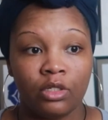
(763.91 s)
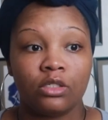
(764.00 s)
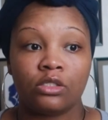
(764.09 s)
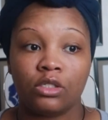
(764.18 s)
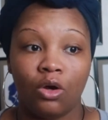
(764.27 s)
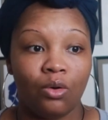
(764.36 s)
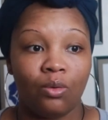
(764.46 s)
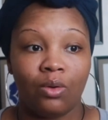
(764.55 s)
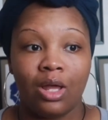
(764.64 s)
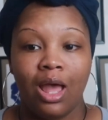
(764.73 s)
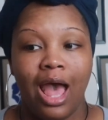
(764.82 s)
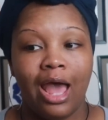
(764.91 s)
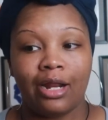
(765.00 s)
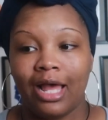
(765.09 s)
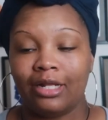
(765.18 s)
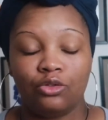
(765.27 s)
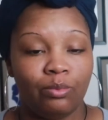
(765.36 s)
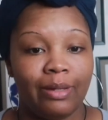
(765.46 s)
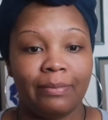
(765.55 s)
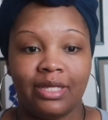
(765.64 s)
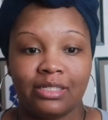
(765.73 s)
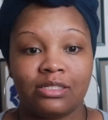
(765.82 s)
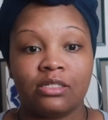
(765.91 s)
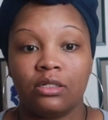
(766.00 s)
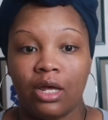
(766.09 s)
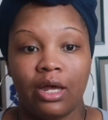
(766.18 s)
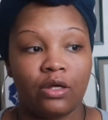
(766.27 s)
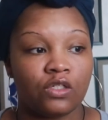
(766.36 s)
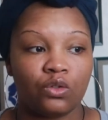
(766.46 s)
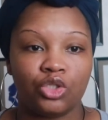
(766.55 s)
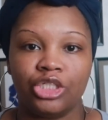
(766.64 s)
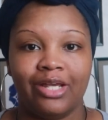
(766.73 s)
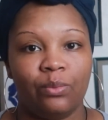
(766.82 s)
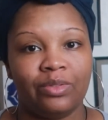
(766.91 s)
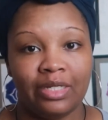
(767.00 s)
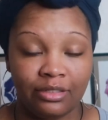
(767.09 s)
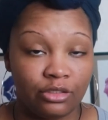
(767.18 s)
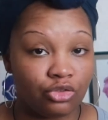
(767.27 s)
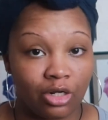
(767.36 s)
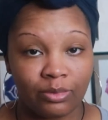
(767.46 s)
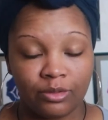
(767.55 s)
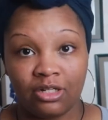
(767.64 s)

So I do my best to not associate with any drama.